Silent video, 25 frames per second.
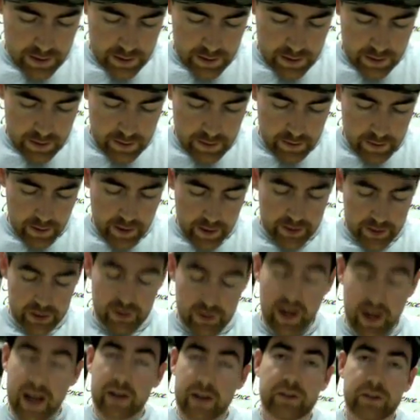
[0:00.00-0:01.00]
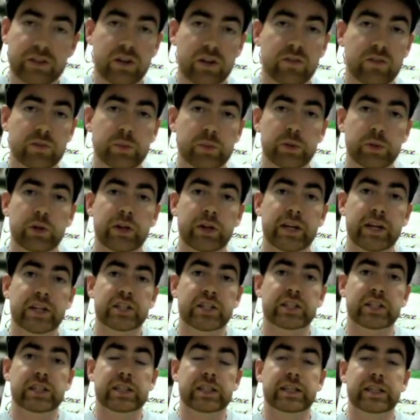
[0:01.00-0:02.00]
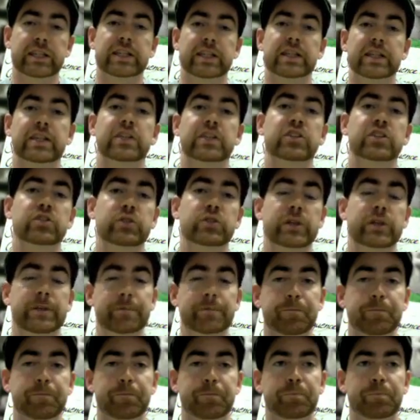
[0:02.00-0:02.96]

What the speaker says: Alright, so how does overpronation lead to injury?